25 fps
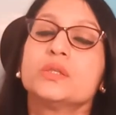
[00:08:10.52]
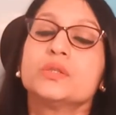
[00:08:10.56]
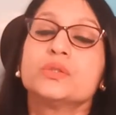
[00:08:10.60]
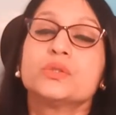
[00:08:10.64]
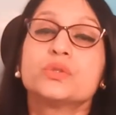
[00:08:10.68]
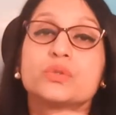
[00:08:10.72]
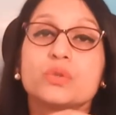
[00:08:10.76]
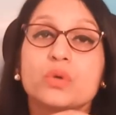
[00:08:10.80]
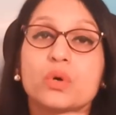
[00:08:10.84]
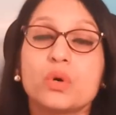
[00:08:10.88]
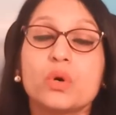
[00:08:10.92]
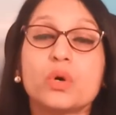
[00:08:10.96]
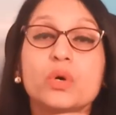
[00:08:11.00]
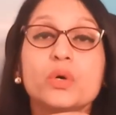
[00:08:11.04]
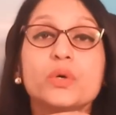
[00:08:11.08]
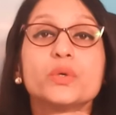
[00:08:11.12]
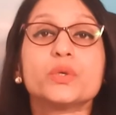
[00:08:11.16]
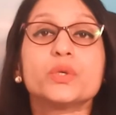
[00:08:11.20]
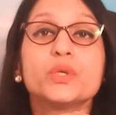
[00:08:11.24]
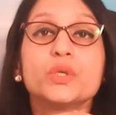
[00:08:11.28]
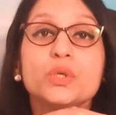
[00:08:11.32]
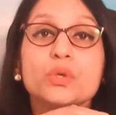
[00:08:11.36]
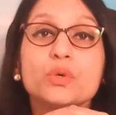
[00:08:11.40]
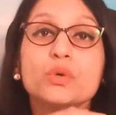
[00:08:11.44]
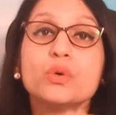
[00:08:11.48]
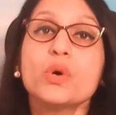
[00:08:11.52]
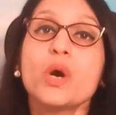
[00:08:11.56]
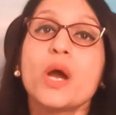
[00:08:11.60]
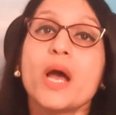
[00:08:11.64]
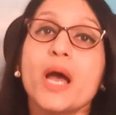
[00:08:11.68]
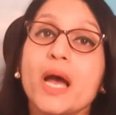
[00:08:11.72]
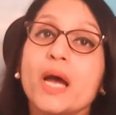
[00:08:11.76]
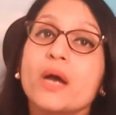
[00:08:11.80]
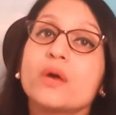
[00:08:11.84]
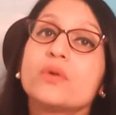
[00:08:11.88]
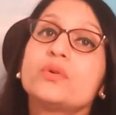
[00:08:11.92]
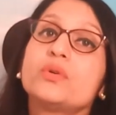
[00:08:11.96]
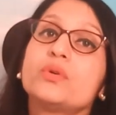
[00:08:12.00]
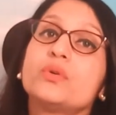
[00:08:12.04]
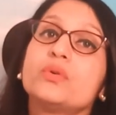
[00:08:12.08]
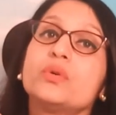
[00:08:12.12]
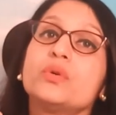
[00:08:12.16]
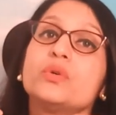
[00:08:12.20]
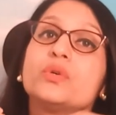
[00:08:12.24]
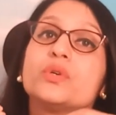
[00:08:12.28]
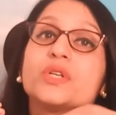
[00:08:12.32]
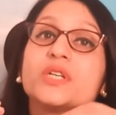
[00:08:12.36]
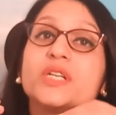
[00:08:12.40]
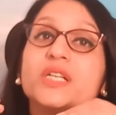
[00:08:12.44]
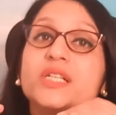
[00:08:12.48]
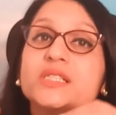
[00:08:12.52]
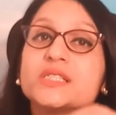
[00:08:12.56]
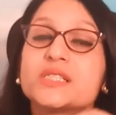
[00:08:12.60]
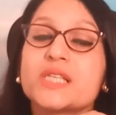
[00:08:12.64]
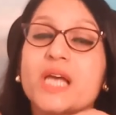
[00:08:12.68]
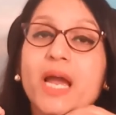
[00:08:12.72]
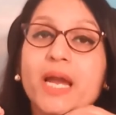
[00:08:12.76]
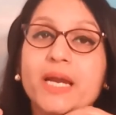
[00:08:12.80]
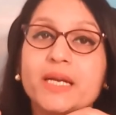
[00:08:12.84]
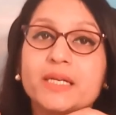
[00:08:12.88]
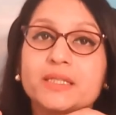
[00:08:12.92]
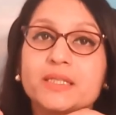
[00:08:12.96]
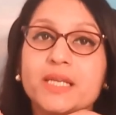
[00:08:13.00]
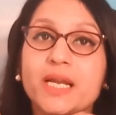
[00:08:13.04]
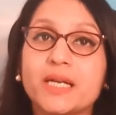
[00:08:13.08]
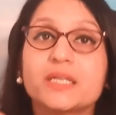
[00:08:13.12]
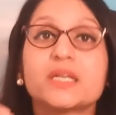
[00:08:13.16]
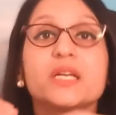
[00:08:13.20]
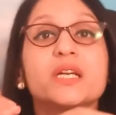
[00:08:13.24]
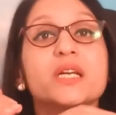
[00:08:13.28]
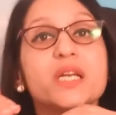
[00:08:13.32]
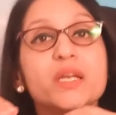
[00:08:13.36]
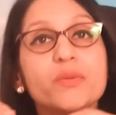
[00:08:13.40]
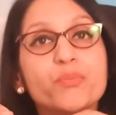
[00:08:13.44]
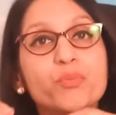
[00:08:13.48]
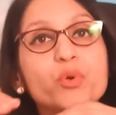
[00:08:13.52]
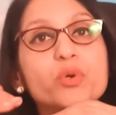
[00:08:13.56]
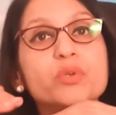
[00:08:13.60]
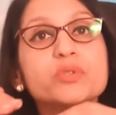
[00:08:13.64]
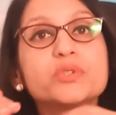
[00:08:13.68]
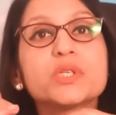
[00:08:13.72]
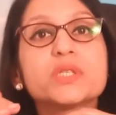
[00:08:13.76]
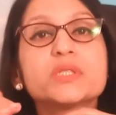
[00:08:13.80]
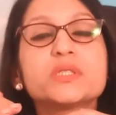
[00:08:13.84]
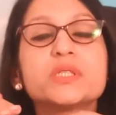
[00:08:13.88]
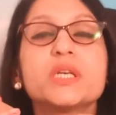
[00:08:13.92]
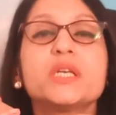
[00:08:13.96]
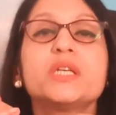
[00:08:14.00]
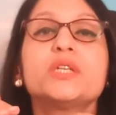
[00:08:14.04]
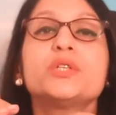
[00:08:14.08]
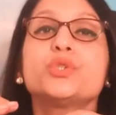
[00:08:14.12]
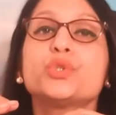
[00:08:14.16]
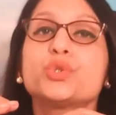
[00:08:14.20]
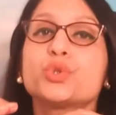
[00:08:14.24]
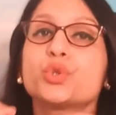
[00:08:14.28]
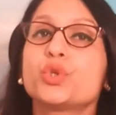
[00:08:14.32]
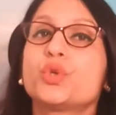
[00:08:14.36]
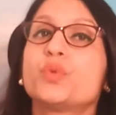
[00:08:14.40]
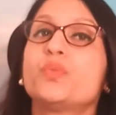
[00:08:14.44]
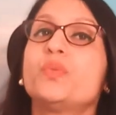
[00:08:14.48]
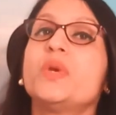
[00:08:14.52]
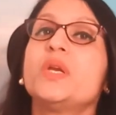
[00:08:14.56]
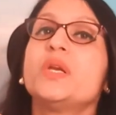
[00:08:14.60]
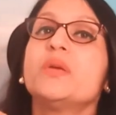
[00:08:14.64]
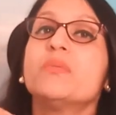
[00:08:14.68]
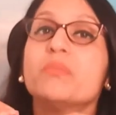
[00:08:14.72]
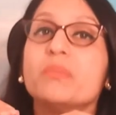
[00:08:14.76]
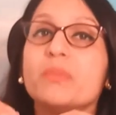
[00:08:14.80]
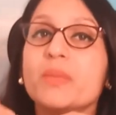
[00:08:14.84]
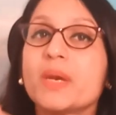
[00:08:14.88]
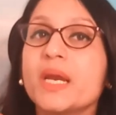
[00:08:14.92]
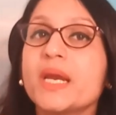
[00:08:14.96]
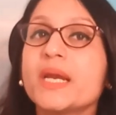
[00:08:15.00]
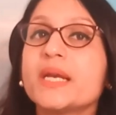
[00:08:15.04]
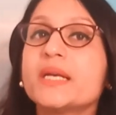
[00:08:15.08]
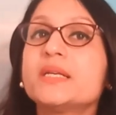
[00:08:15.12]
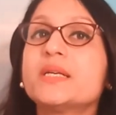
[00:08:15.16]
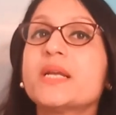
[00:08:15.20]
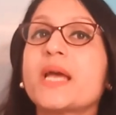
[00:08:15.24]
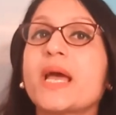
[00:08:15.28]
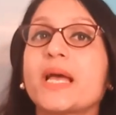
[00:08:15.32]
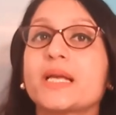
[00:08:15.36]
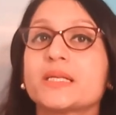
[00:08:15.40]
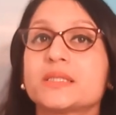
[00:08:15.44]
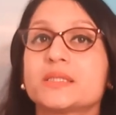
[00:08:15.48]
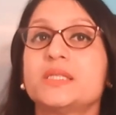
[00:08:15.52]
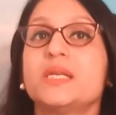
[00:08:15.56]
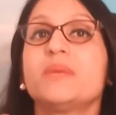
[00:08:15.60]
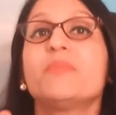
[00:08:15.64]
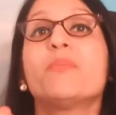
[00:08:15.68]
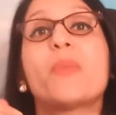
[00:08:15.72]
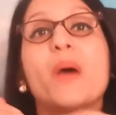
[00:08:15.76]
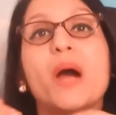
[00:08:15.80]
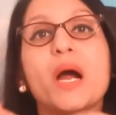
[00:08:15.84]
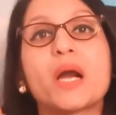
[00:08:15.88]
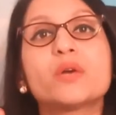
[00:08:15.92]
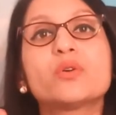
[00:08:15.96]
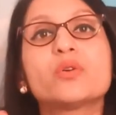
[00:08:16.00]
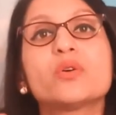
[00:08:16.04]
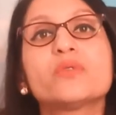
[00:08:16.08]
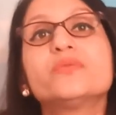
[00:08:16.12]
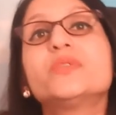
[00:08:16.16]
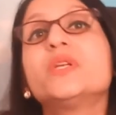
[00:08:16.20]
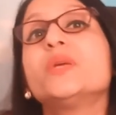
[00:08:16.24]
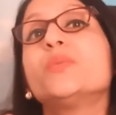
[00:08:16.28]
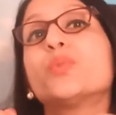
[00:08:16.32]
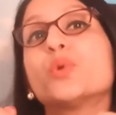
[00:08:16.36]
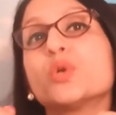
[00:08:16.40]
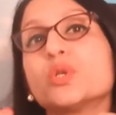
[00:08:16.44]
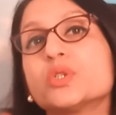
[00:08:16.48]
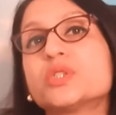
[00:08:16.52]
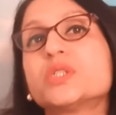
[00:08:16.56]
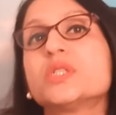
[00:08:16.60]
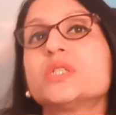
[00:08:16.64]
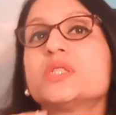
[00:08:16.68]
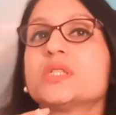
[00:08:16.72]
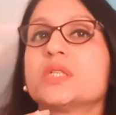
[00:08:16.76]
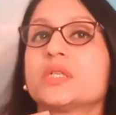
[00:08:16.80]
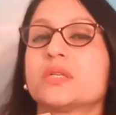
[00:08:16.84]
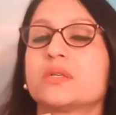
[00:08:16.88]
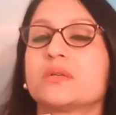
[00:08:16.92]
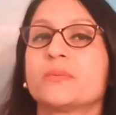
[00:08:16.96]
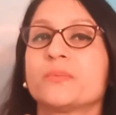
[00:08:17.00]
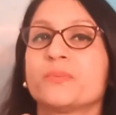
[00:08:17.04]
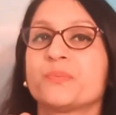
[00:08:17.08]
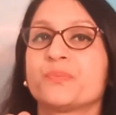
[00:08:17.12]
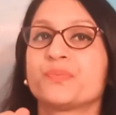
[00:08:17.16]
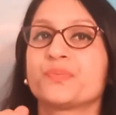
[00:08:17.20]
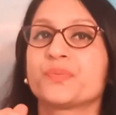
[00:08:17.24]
So you have to decide that reprocessing should be made as the part of the procedure.